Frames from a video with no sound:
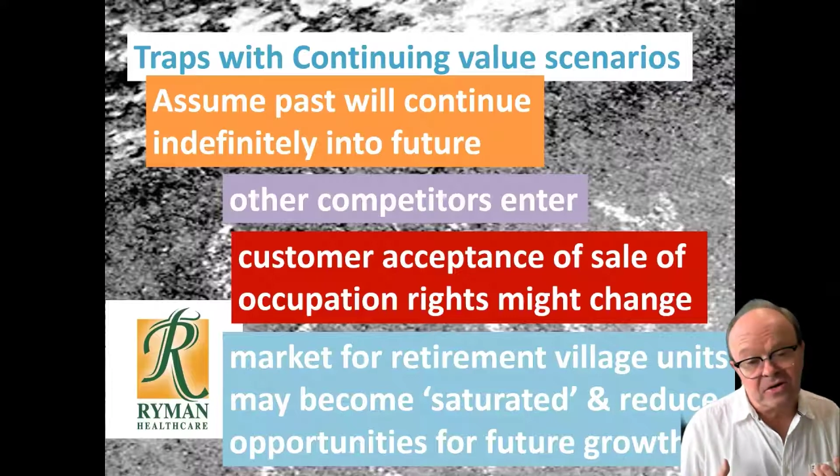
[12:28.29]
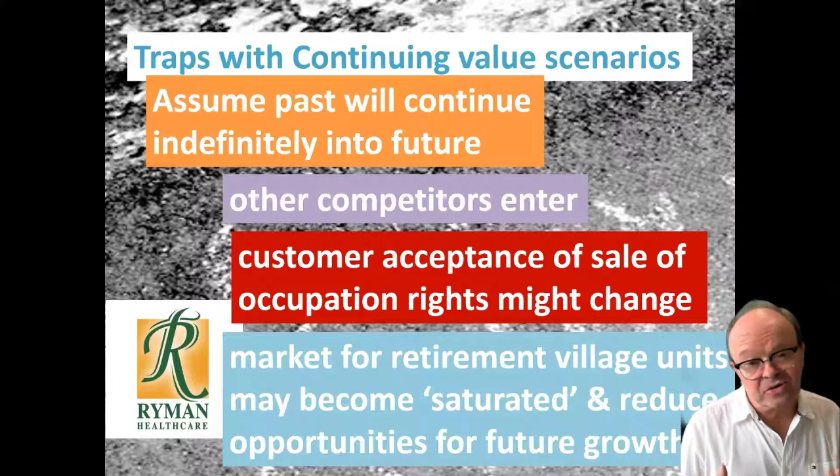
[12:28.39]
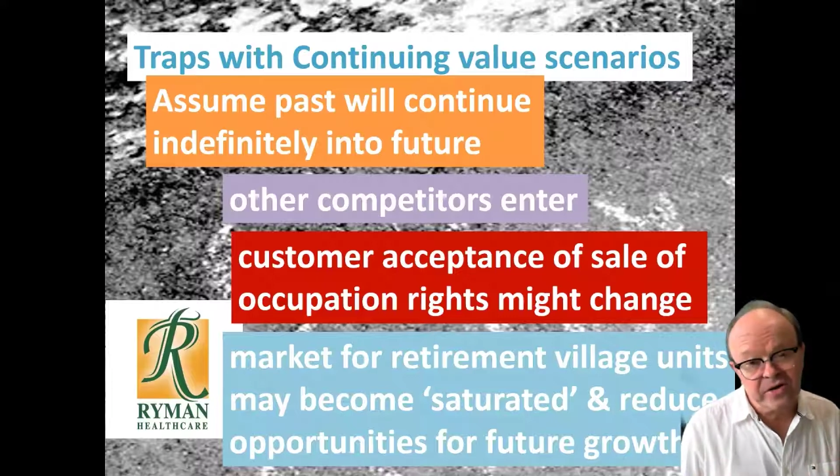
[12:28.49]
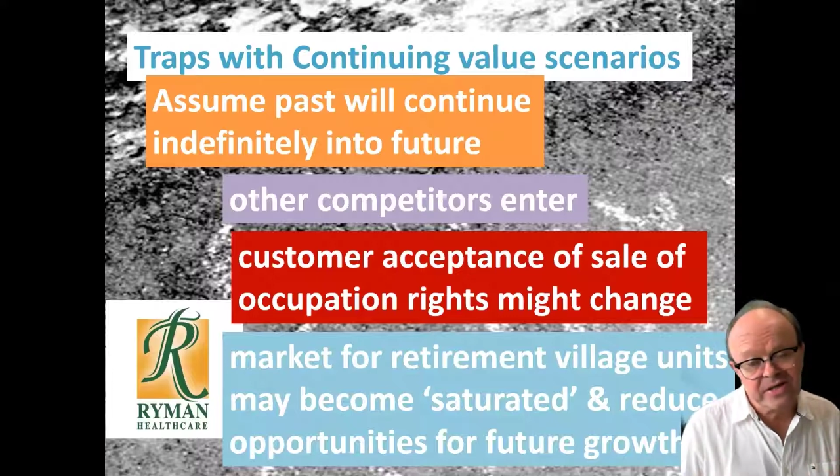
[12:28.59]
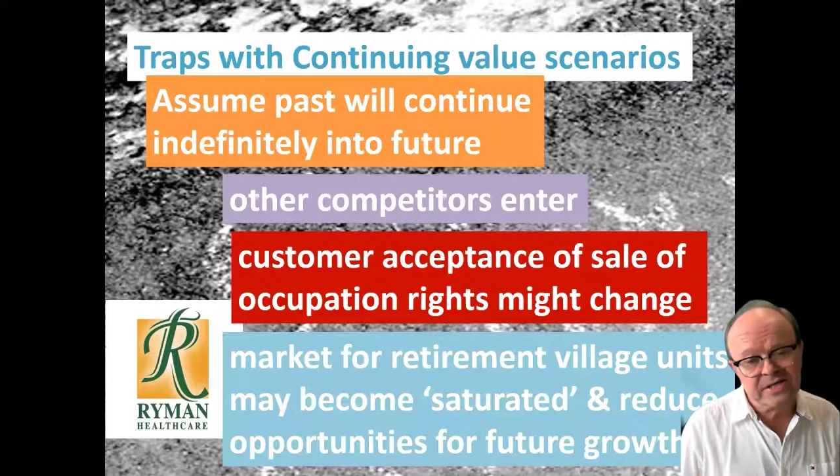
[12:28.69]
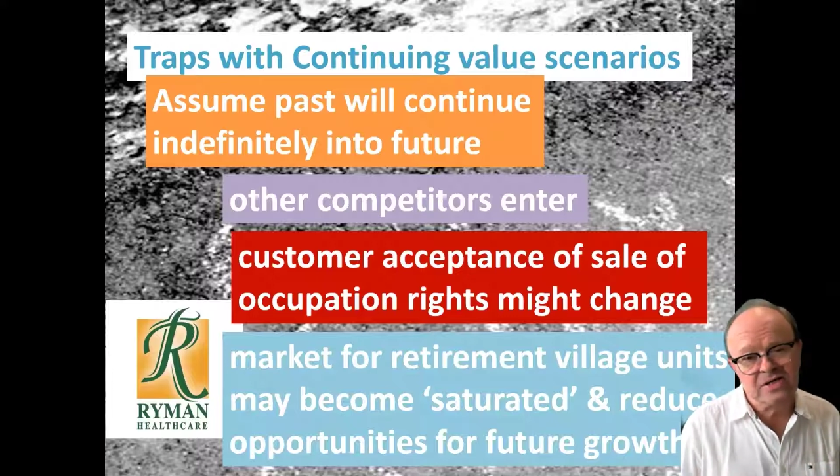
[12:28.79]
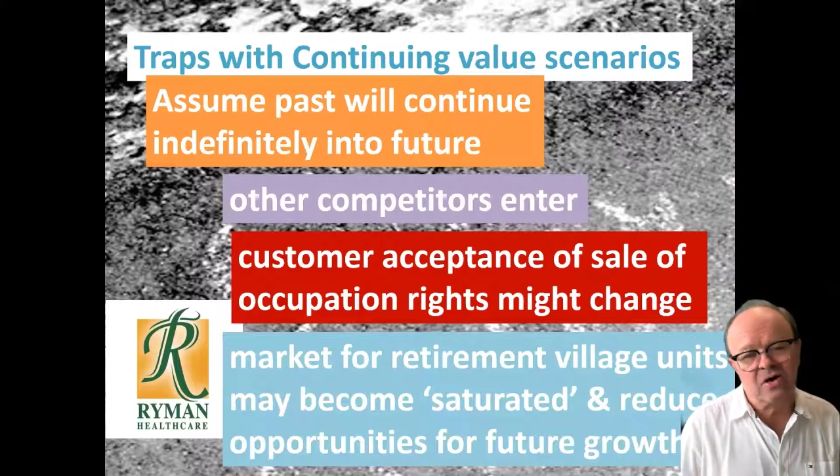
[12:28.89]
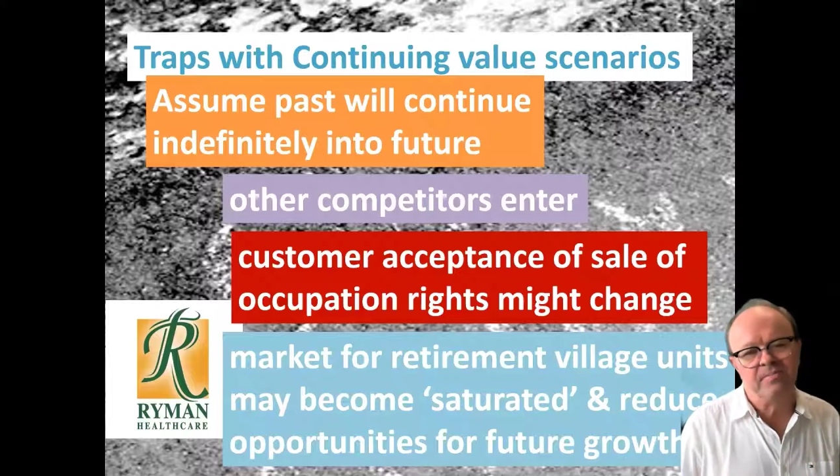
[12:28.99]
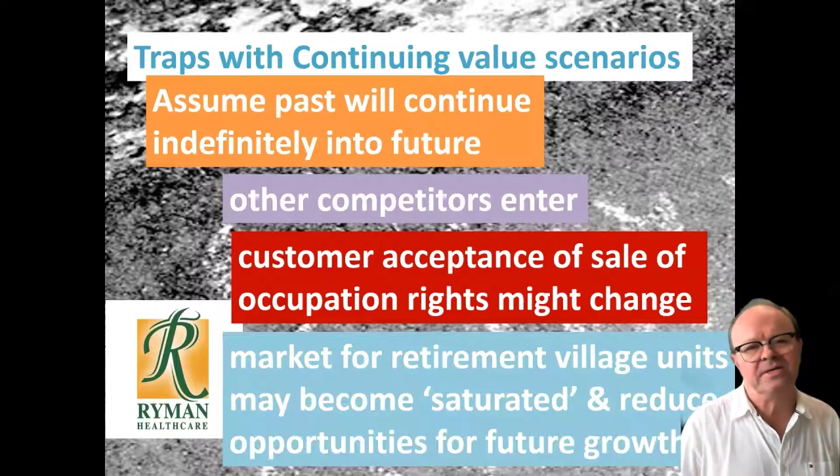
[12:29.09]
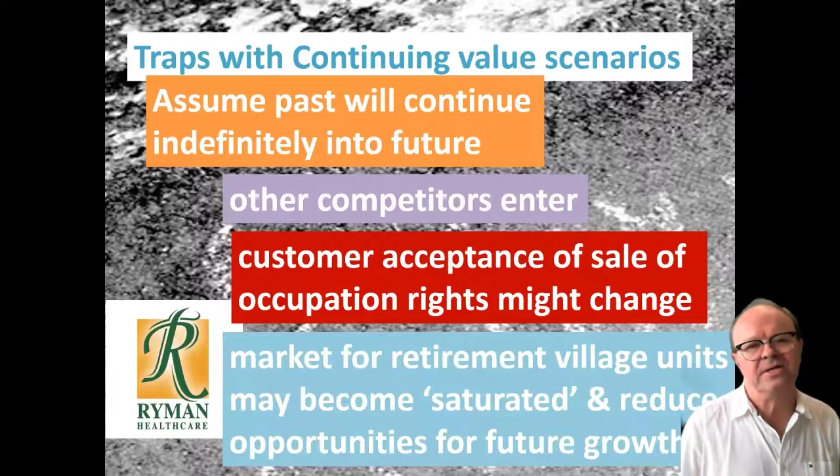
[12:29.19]
increasing
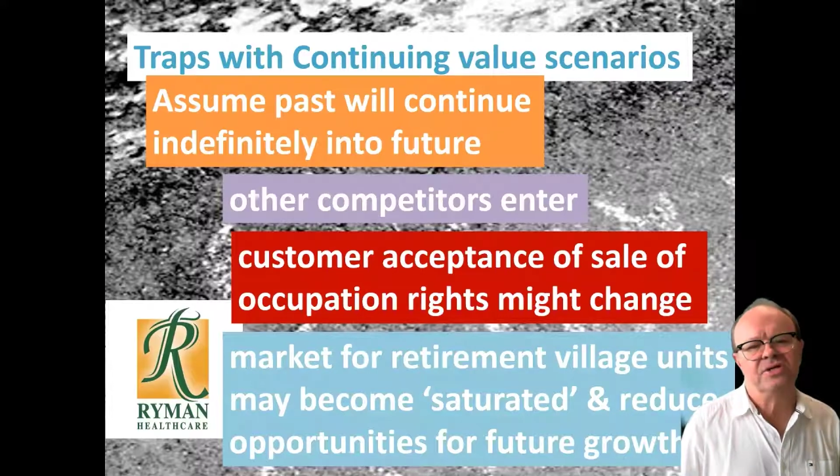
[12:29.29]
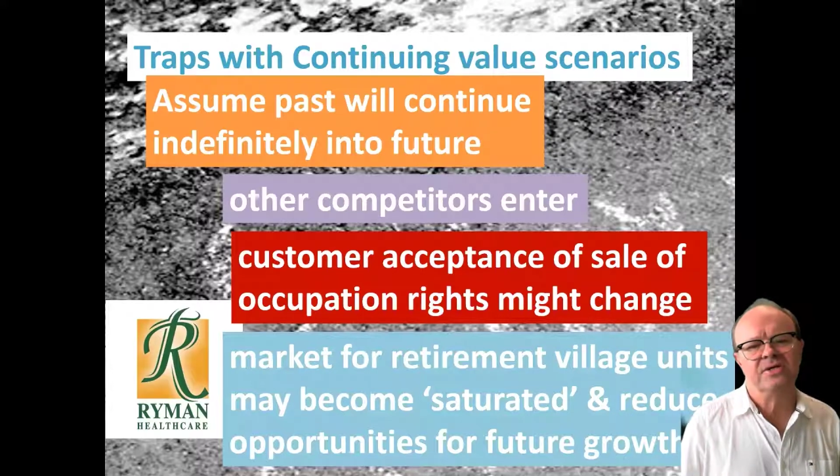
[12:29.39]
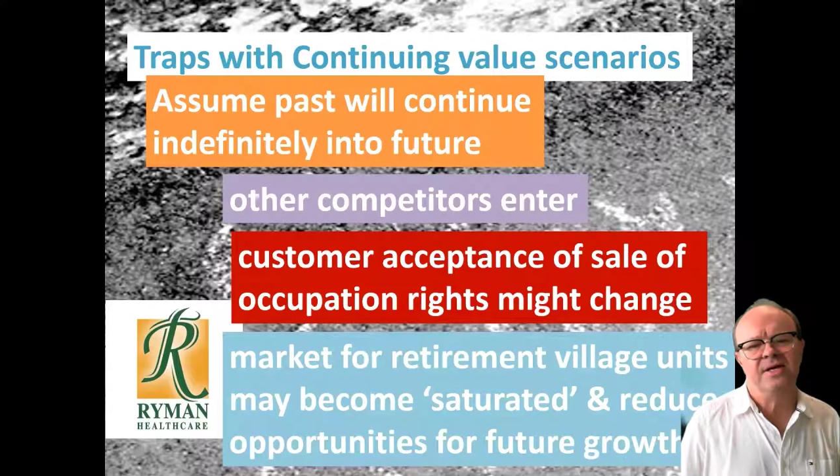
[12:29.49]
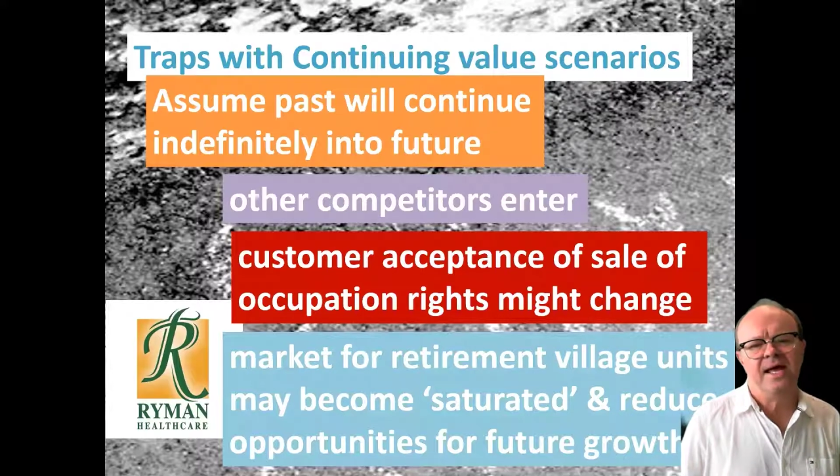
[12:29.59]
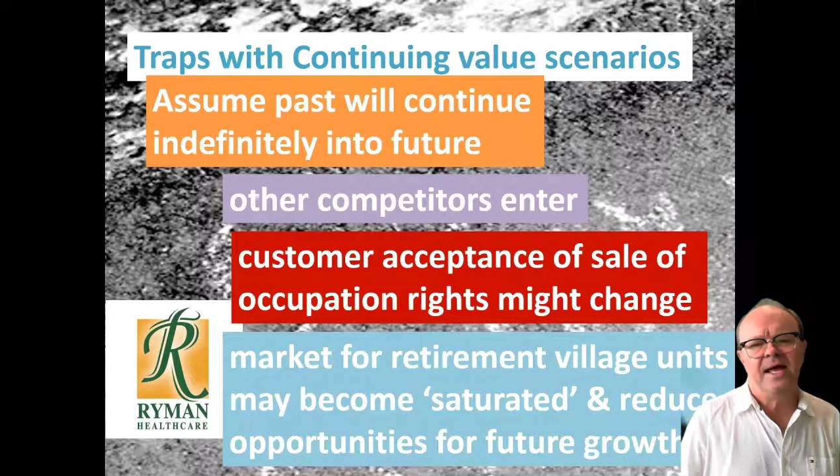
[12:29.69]
competition.